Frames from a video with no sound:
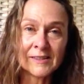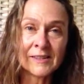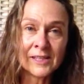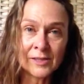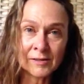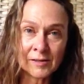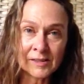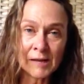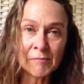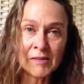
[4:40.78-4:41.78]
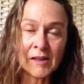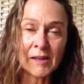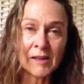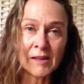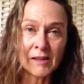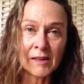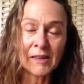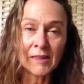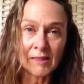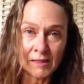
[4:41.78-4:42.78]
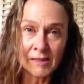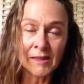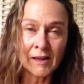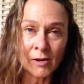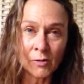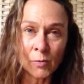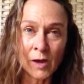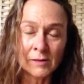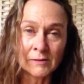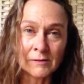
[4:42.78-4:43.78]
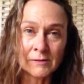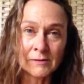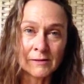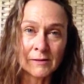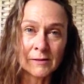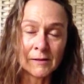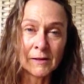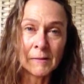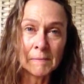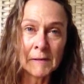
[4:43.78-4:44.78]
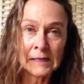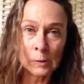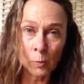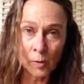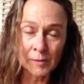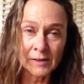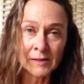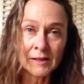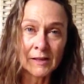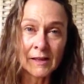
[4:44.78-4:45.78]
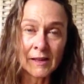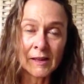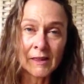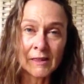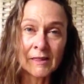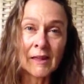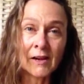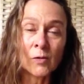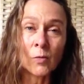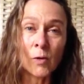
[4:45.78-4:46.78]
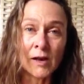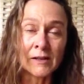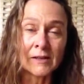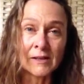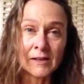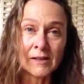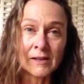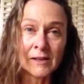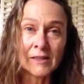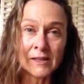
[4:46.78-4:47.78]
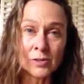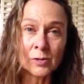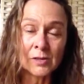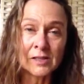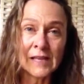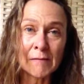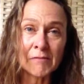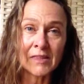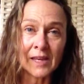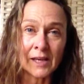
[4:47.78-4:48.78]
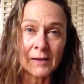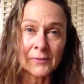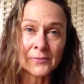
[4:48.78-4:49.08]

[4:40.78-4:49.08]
they do the same thing. They are one. Men and women, they are one. They do the same thing.